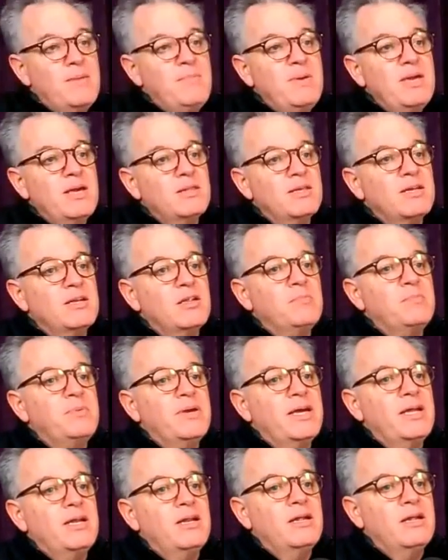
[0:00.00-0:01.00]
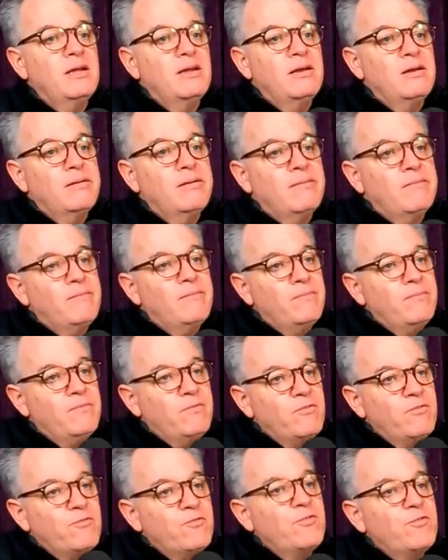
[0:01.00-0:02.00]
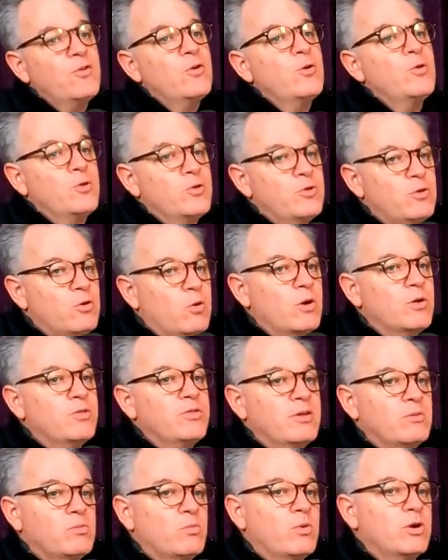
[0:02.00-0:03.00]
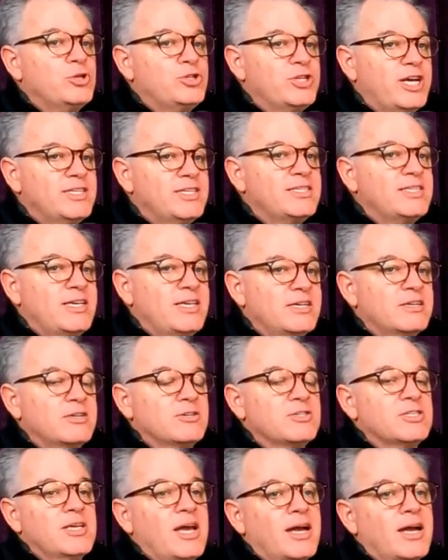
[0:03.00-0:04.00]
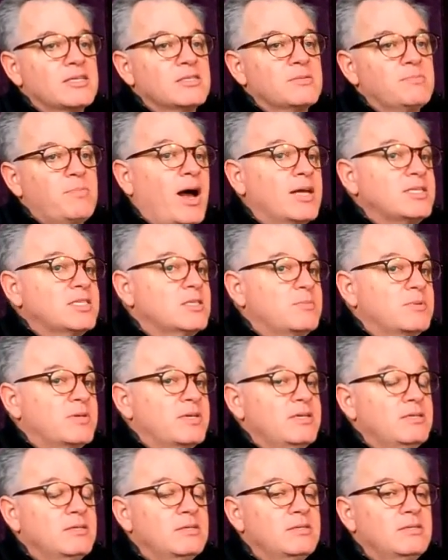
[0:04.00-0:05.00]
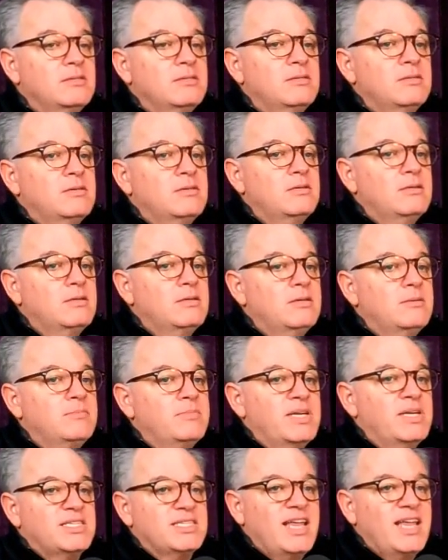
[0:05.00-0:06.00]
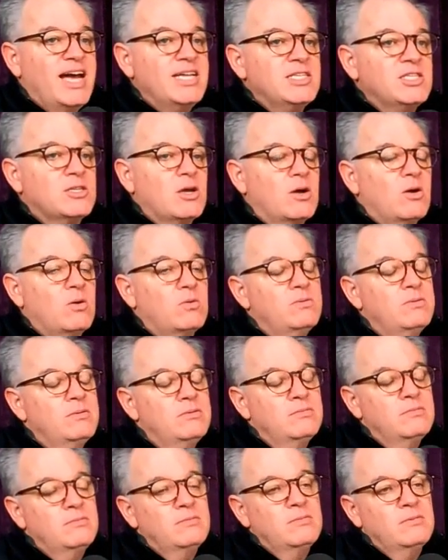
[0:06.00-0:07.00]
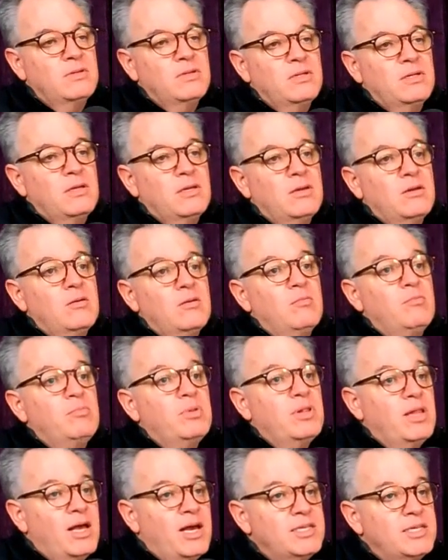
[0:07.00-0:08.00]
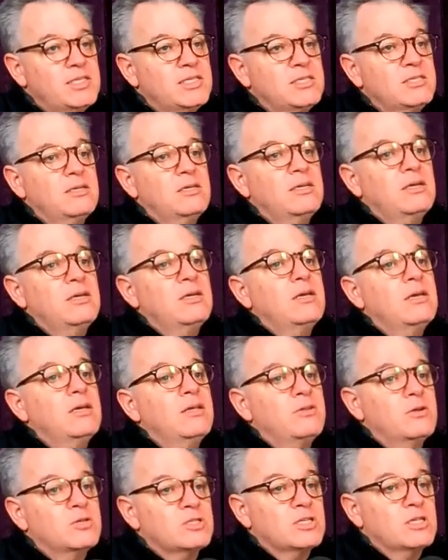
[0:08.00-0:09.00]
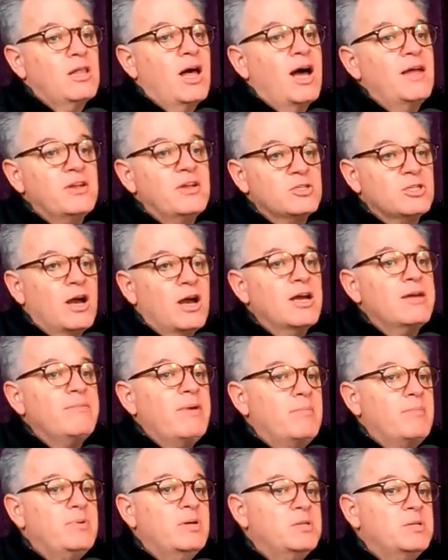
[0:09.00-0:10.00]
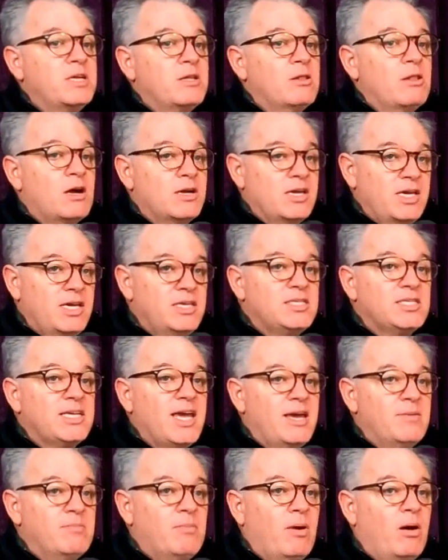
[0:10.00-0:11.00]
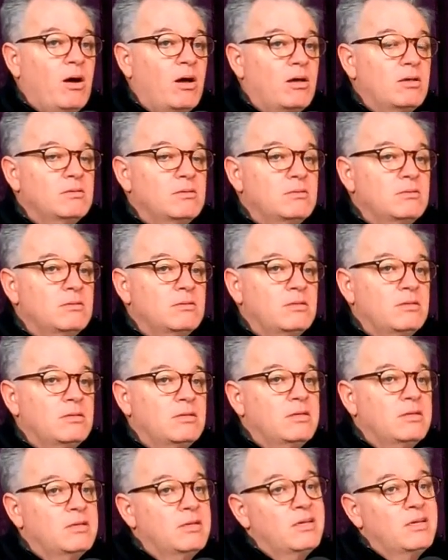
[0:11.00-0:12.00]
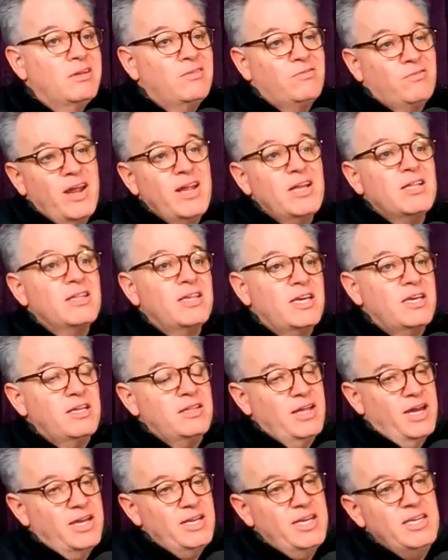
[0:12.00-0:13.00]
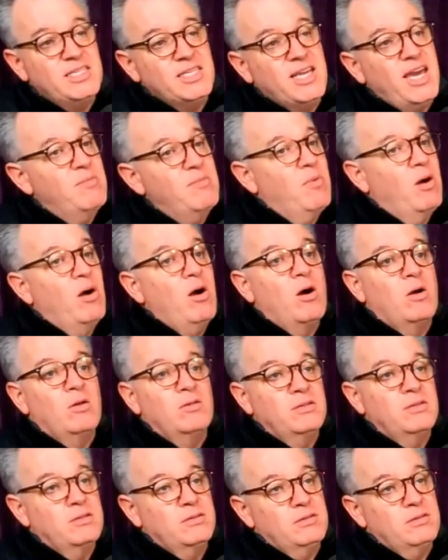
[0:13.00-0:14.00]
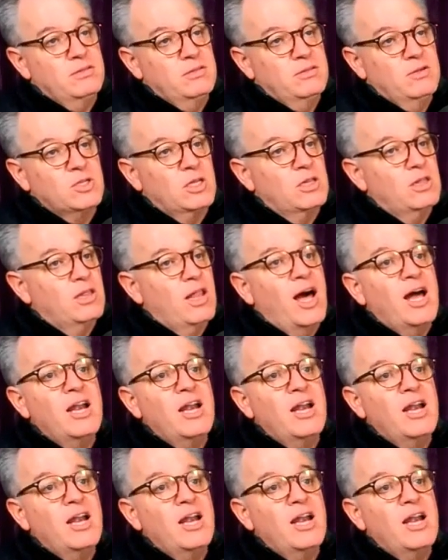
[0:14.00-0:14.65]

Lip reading: a little bit further north than where Genesee intersects, possibly. But it's that zone. Plus, there's a lot they're talking about building along Eastgate Mall. And frankly, at Eastgate Mall, there's a lot of